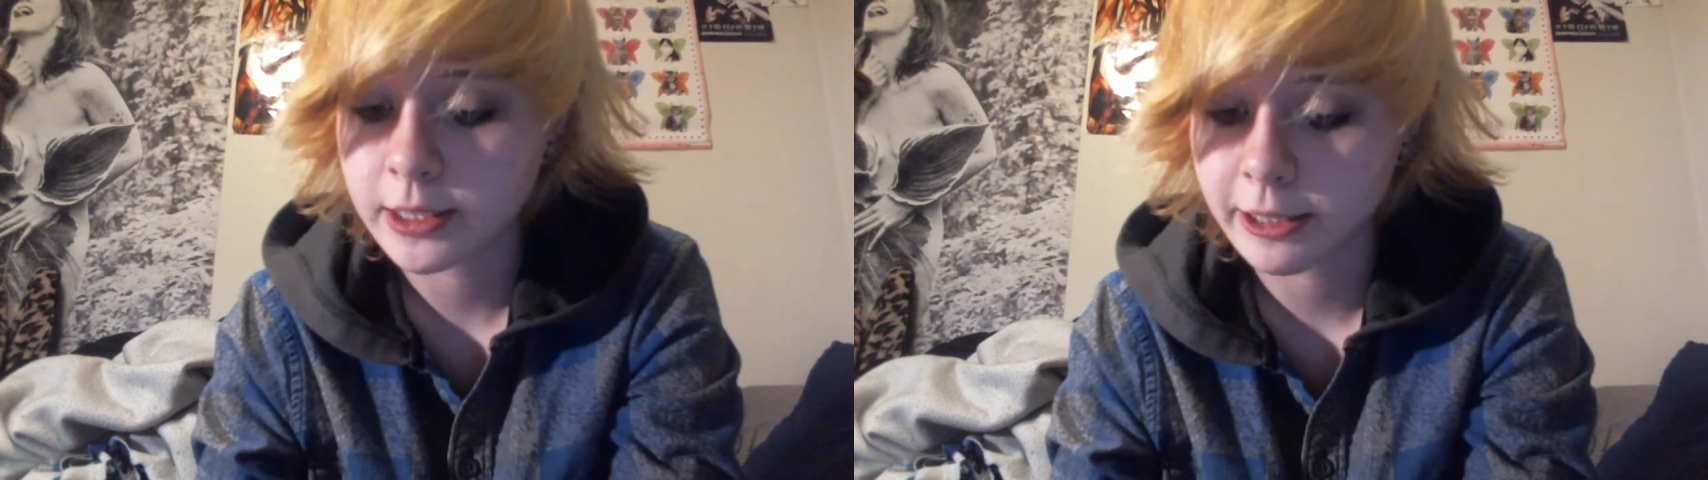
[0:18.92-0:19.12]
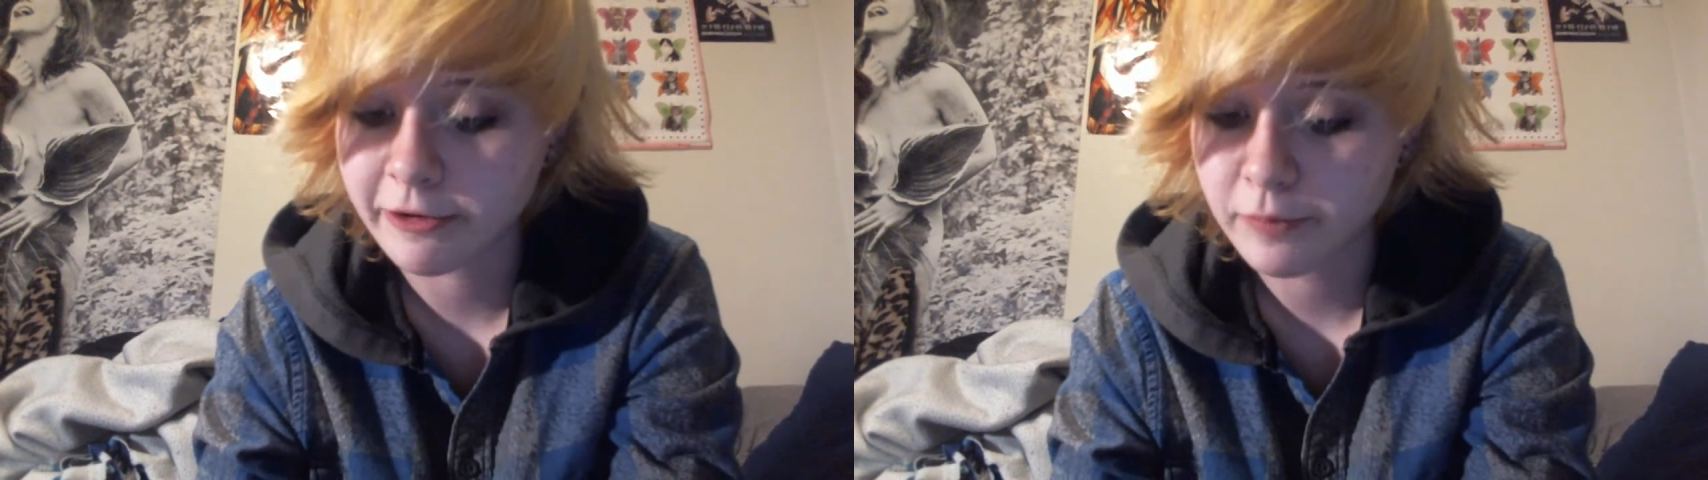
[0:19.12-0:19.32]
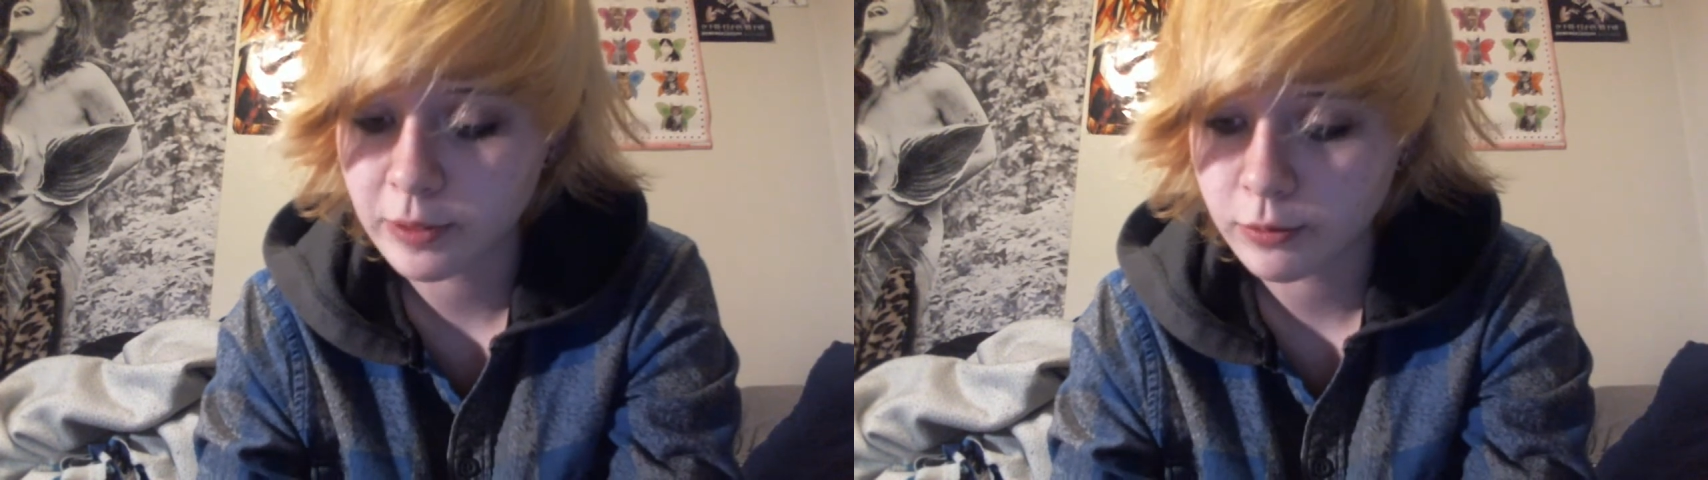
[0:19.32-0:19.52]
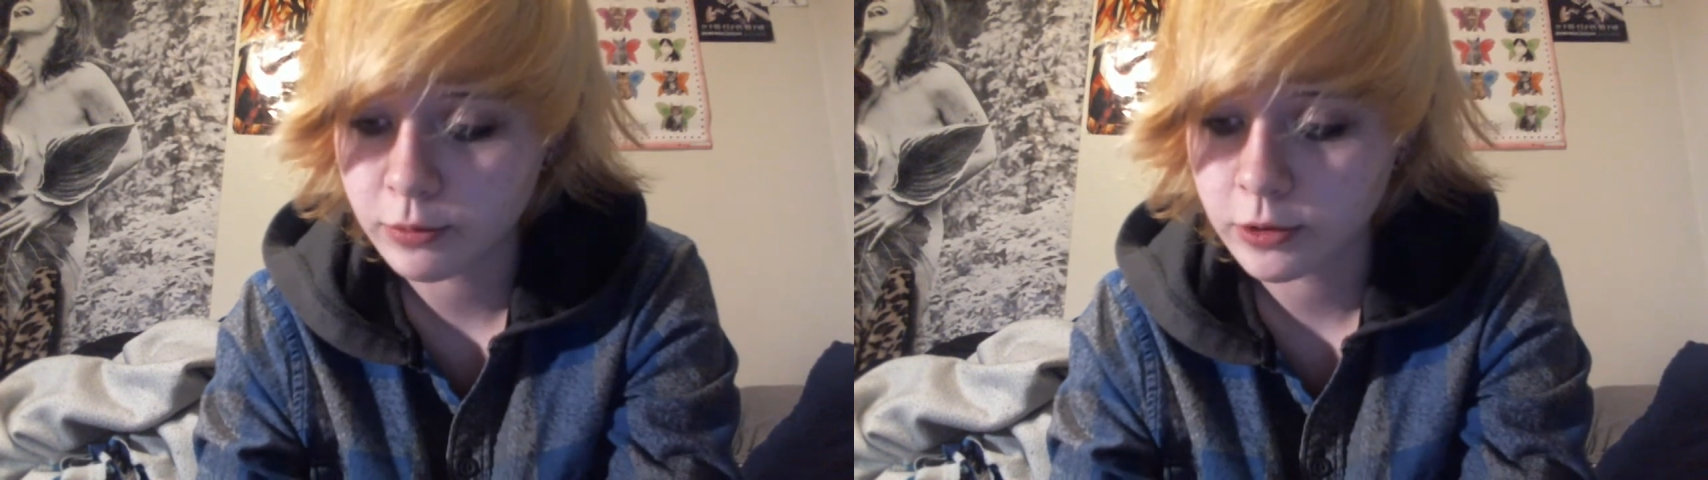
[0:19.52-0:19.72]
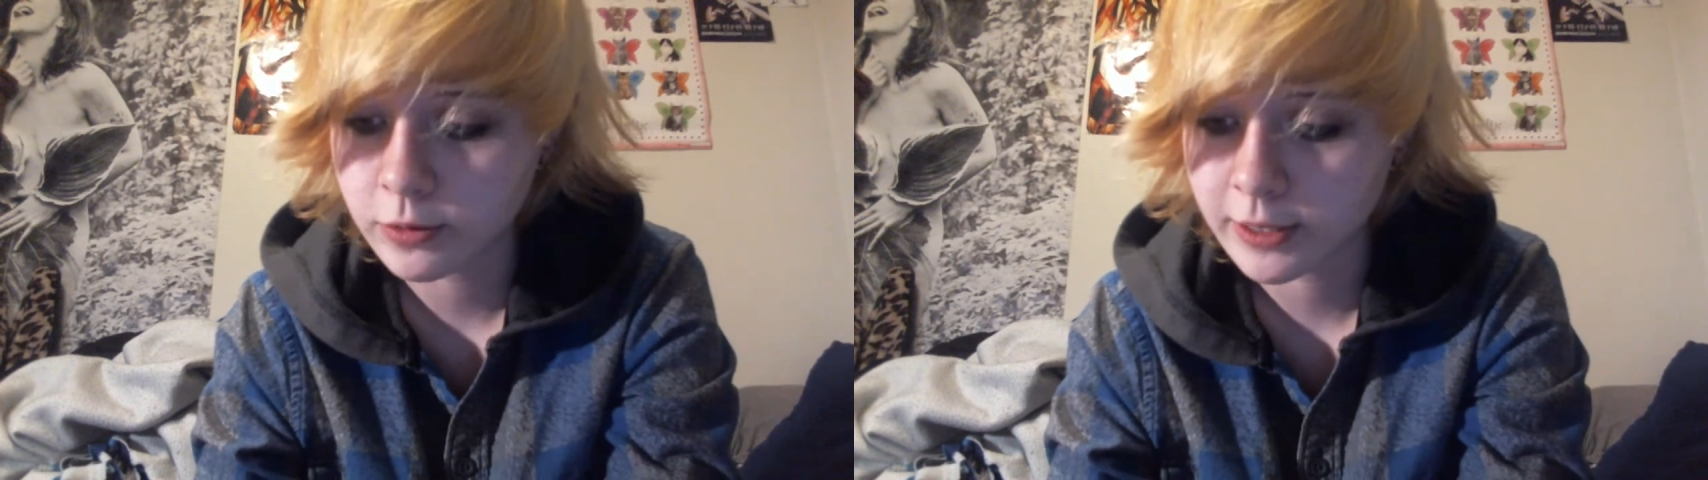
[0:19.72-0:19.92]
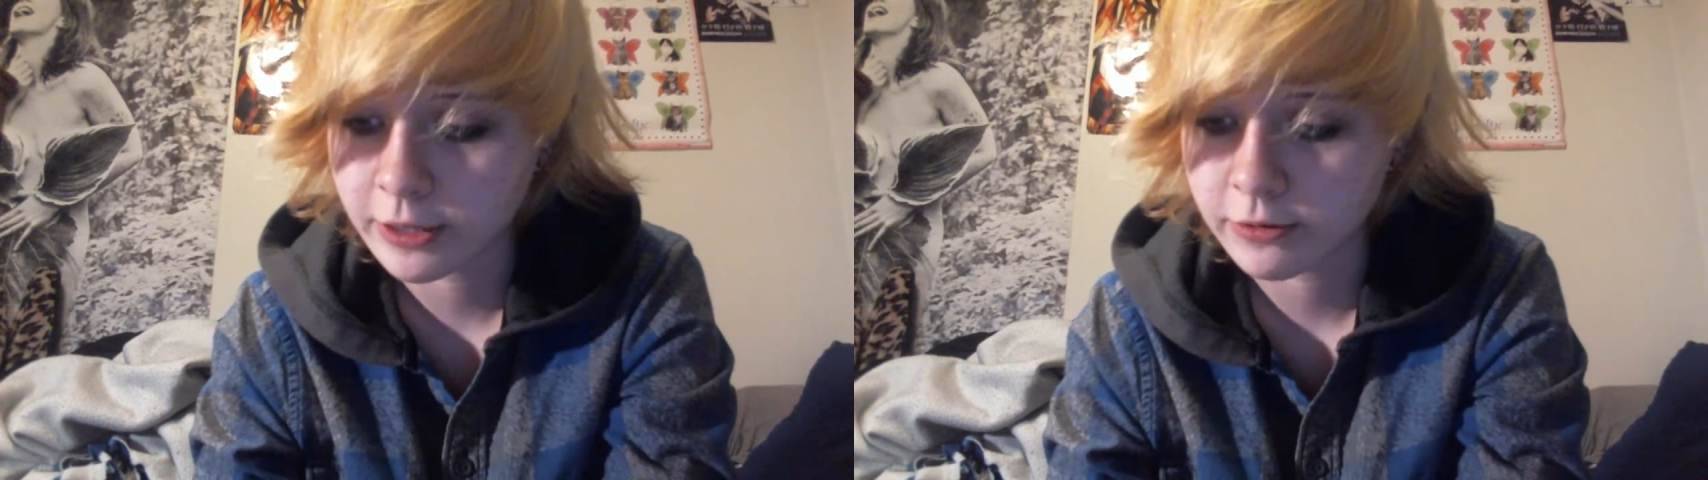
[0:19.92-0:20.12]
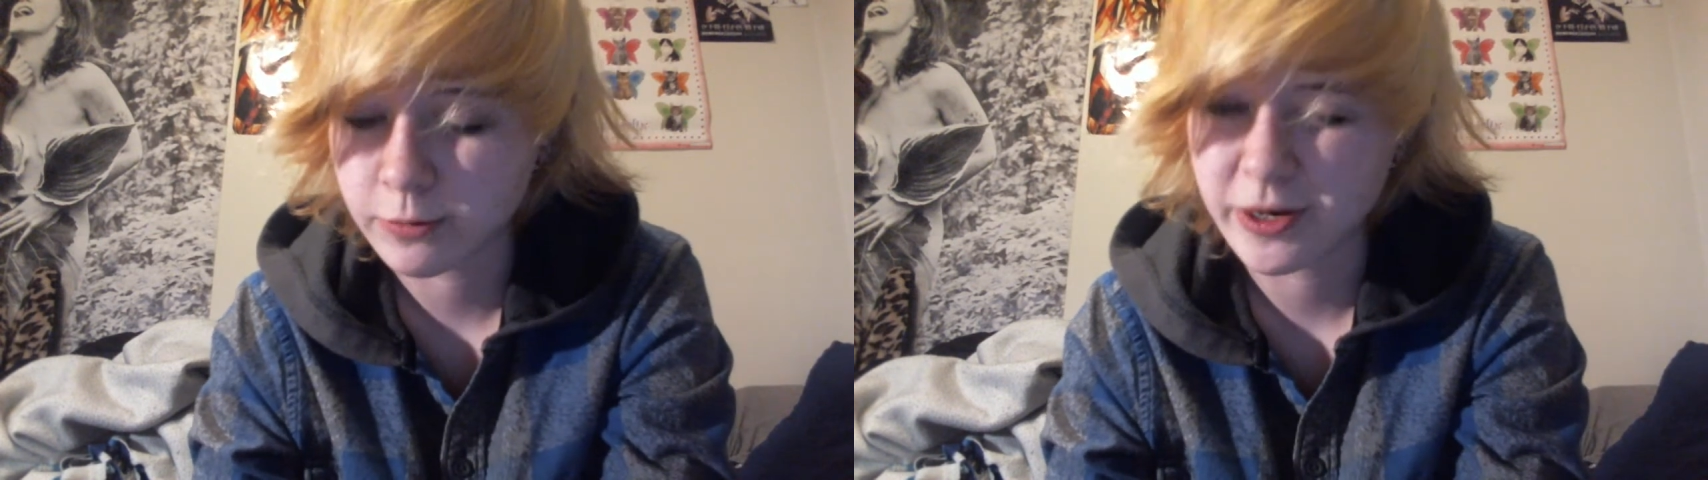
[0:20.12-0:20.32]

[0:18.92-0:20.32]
A lot of people will go out,